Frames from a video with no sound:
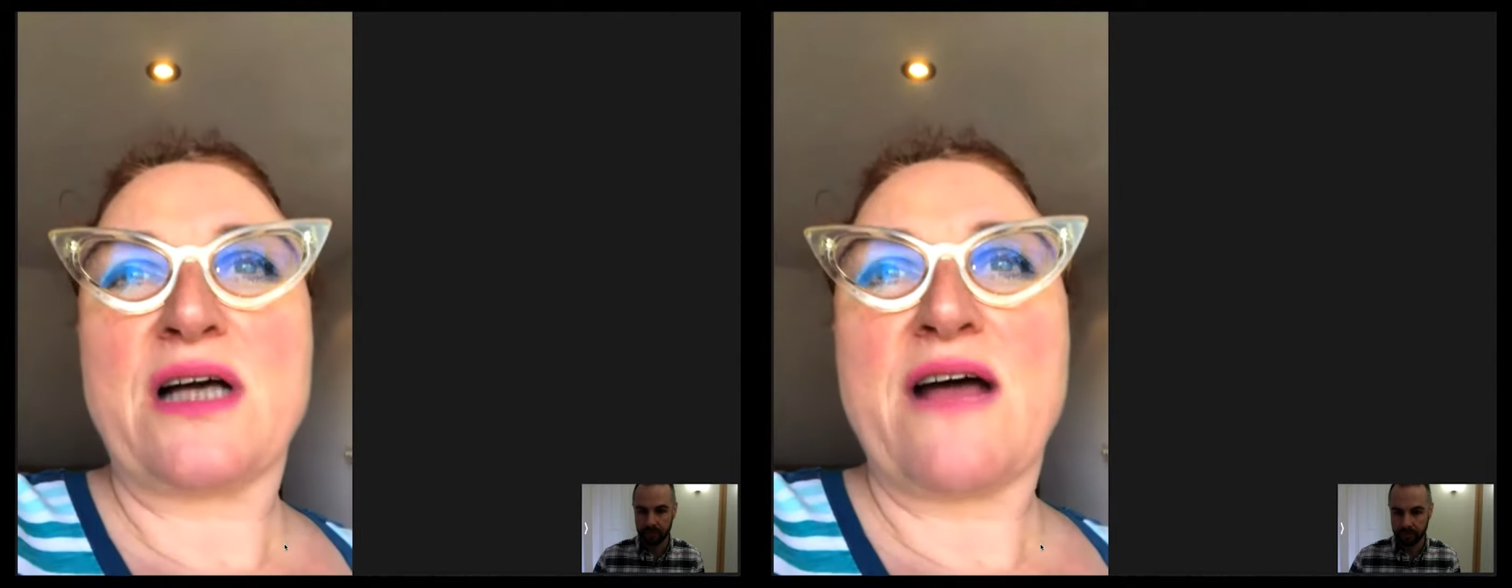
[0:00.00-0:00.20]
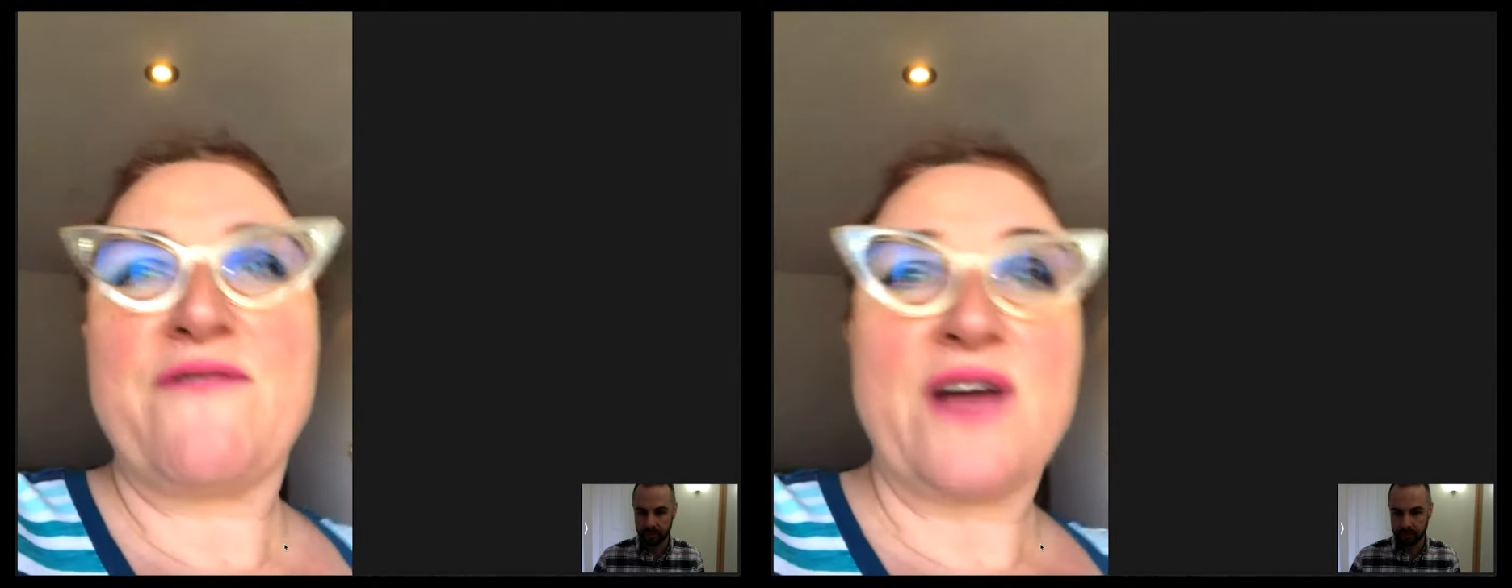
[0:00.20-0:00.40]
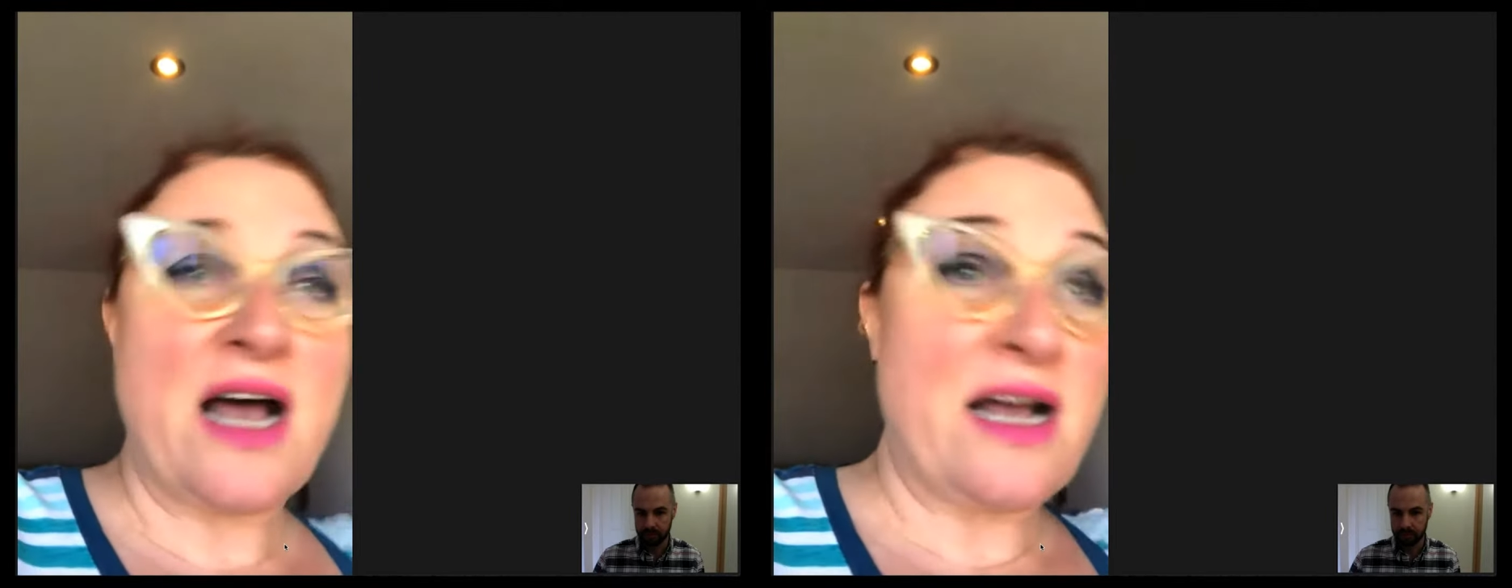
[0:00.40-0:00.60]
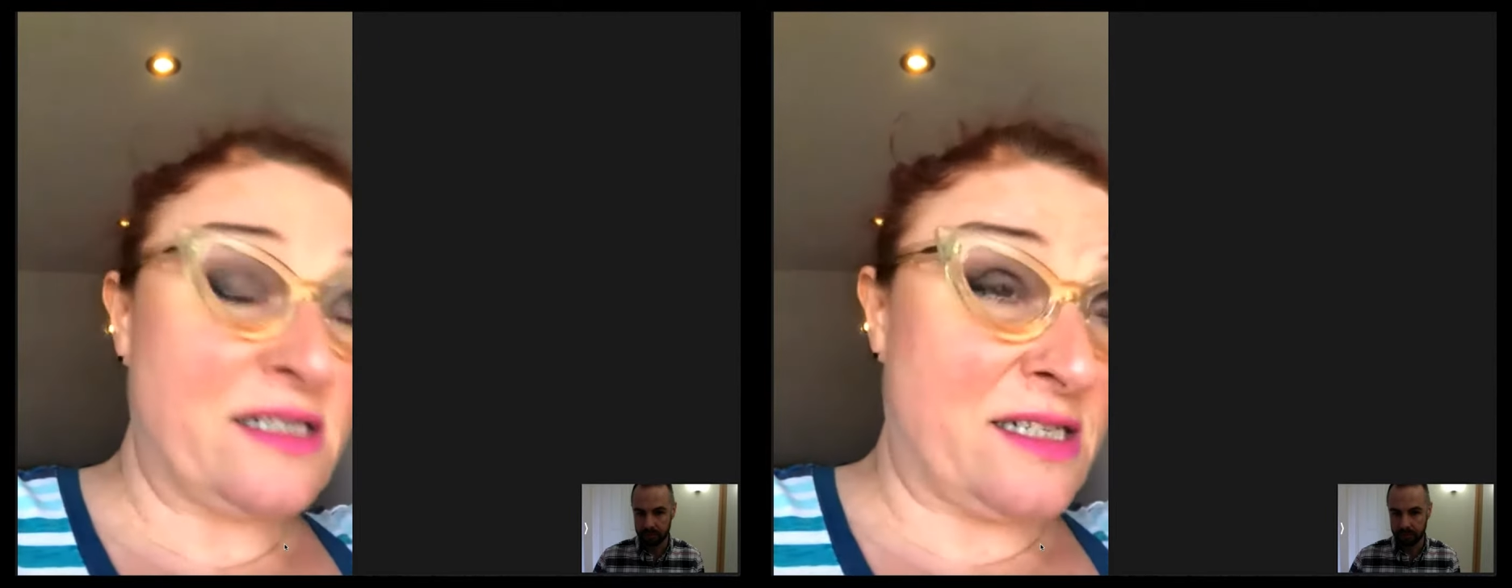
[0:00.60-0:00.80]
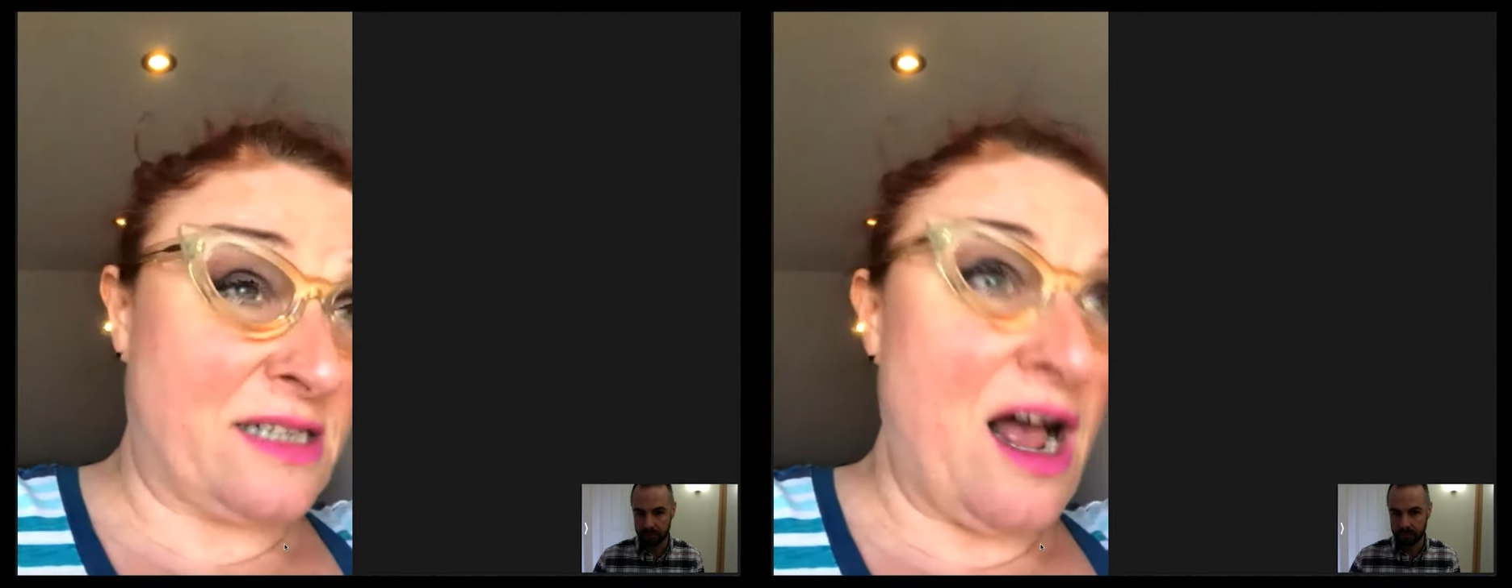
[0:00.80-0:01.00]

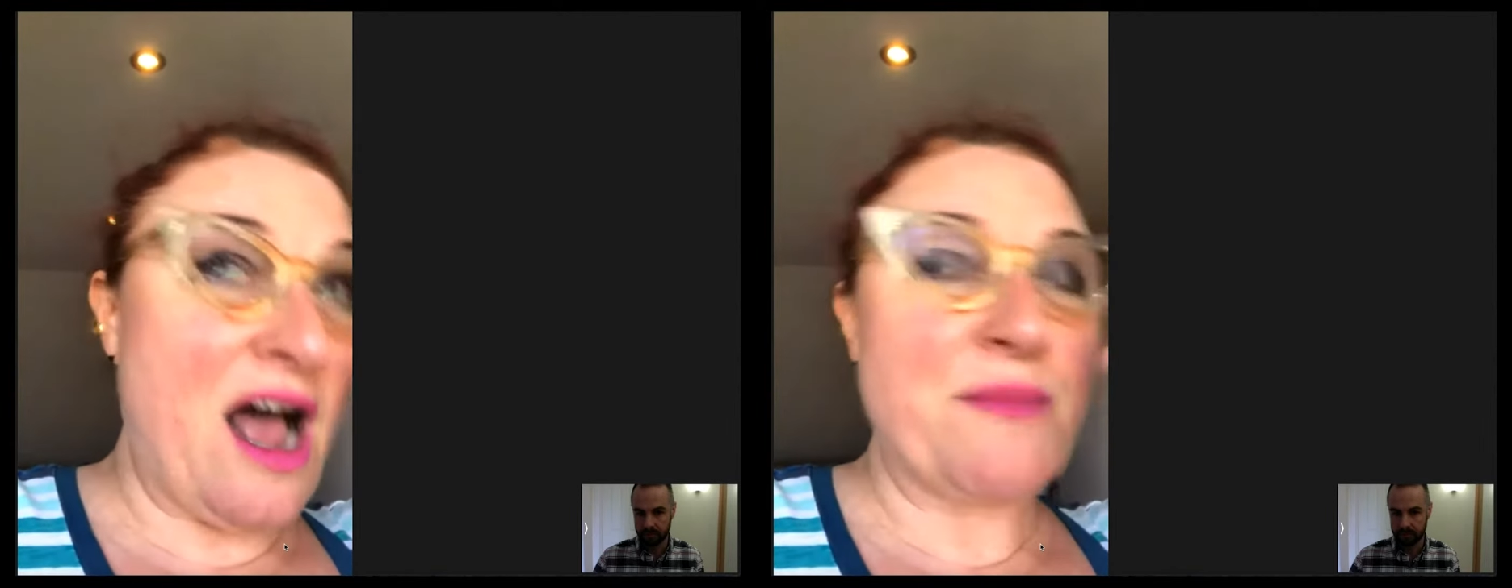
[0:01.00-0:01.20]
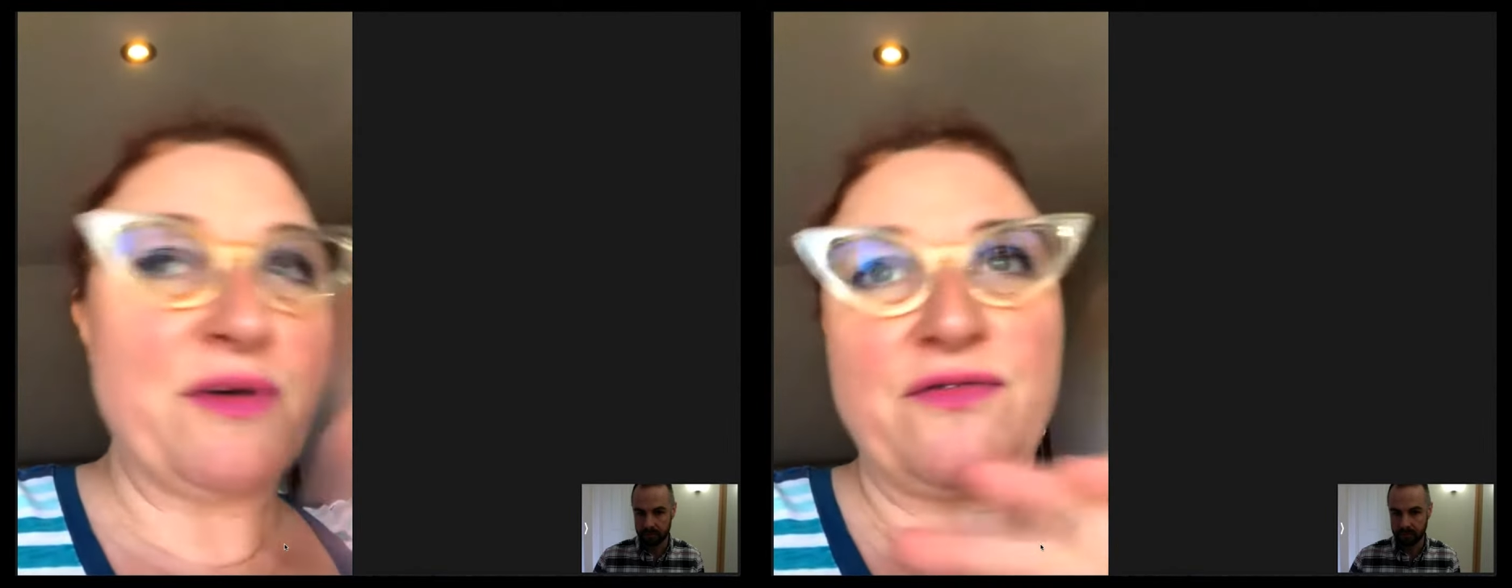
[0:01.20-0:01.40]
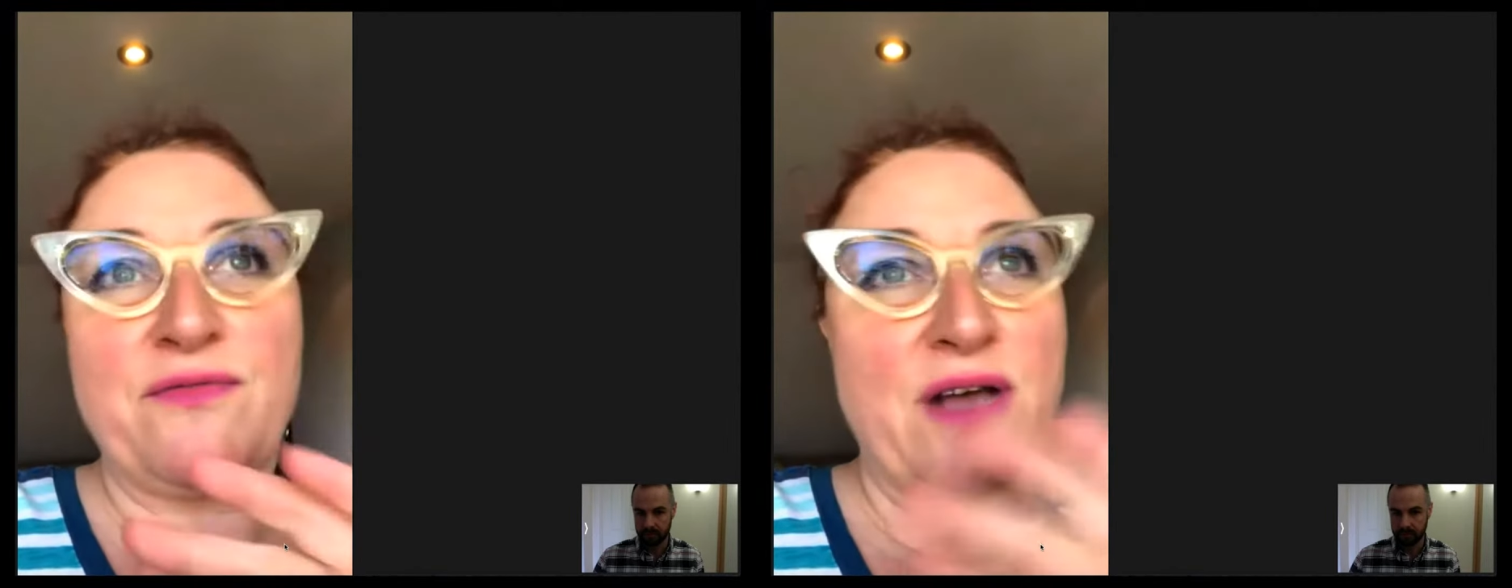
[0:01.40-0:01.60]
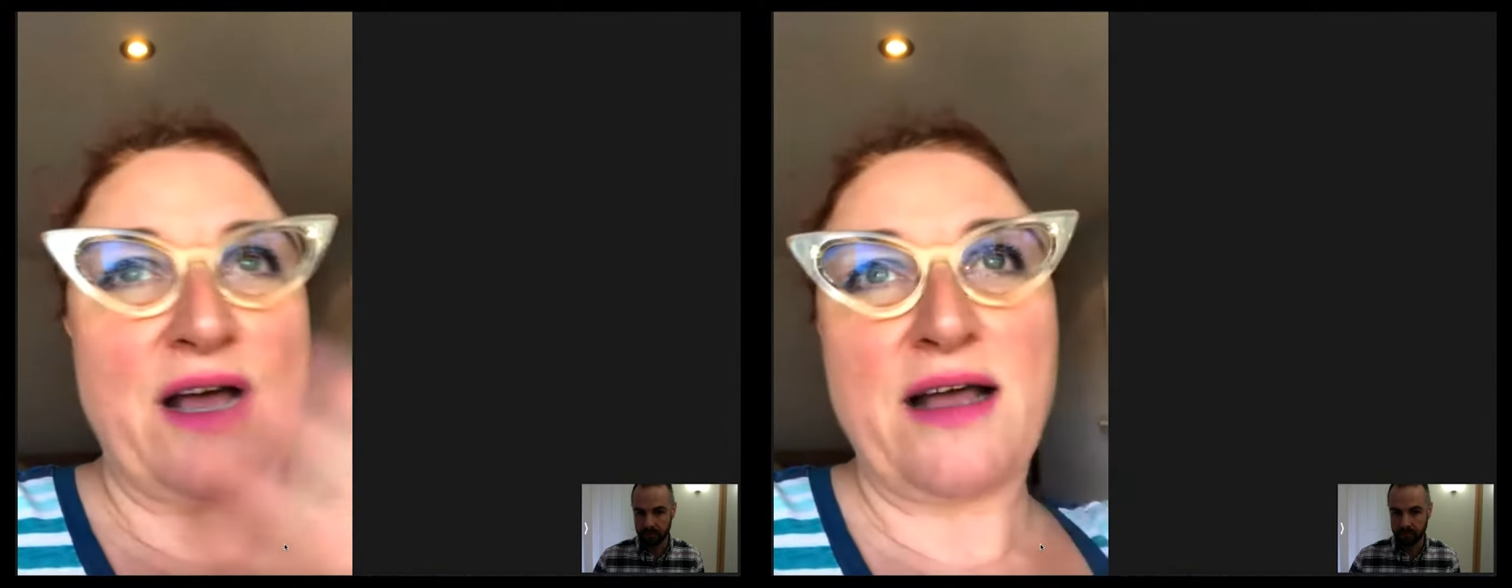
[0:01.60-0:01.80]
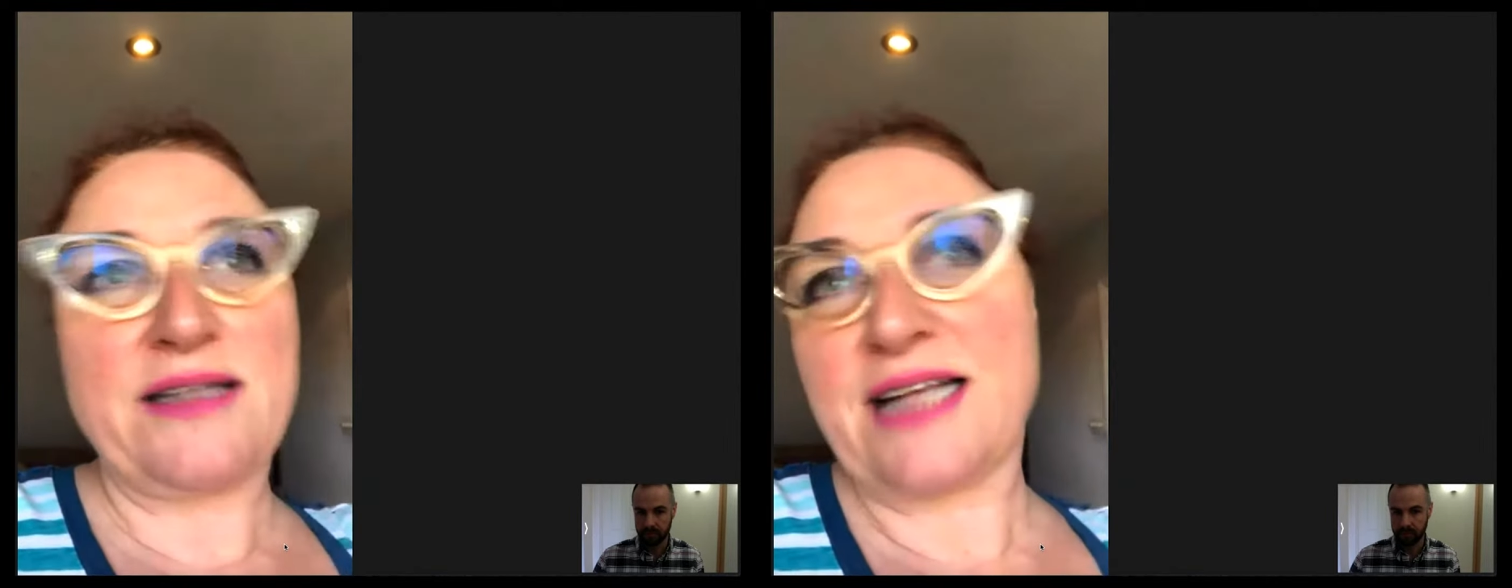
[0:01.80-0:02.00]
diverse time of